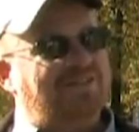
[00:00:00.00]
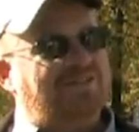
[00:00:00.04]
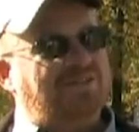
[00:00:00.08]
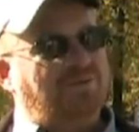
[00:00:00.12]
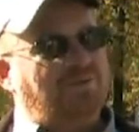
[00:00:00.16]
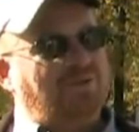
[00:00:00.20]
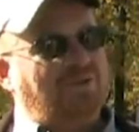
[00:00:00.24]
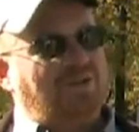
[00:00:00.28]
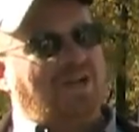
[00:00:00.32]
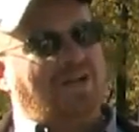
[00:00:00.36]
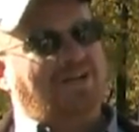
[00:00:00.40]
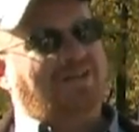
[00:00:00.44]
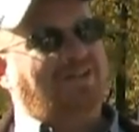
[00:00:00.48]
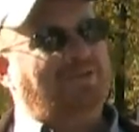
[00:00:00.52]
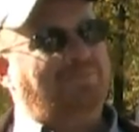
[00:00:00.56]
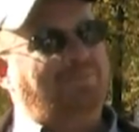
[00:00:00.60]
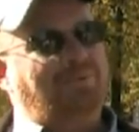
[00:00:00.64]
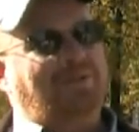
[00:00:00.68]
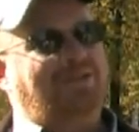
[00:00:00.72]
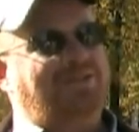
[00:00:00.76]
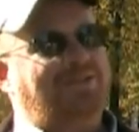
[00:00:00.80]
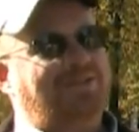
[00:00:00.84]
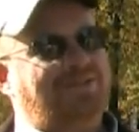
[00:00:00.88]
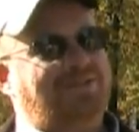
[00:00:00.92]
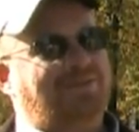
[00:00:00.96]
so we're not going to
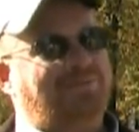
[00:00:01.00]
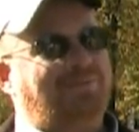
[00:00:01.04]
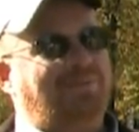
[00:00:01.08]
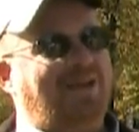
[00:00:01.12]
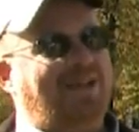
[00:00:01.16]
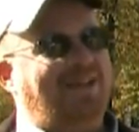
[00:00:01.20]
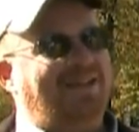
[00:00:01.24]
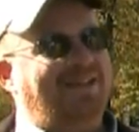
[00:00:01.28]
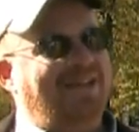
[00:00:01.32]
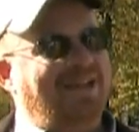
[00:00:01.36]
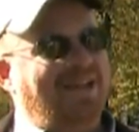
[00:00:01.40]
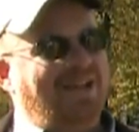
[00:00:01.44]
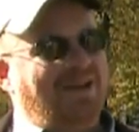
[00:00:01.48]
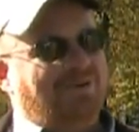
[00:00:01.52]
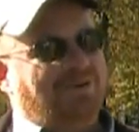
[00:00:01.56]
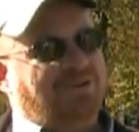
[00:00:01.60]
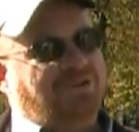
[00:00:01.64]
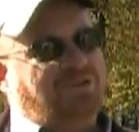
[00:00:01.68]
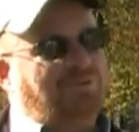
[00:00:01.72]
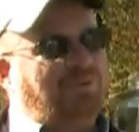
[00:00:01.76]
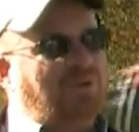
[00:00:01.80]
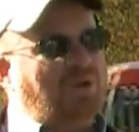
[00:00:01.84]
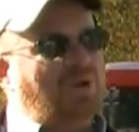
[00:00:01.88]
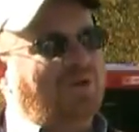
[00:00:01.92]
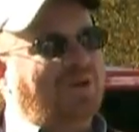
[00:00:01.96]
participate.
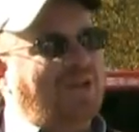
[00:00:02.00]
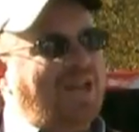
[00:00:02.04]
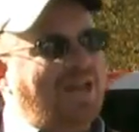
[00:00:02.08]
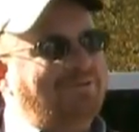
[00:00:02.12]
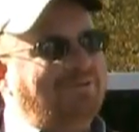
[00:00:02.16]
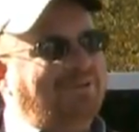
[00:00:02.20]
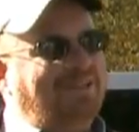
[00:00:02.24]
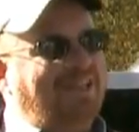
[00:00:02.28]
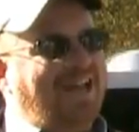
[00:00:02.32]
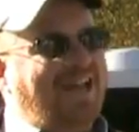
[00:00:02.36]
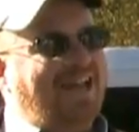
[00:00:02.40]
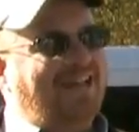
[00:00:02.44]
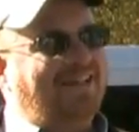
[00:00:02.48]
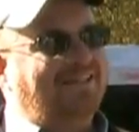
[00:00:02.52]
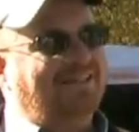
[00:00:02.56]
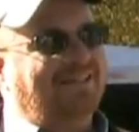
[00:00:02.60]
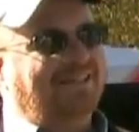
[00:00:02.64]
Would you be okay with that?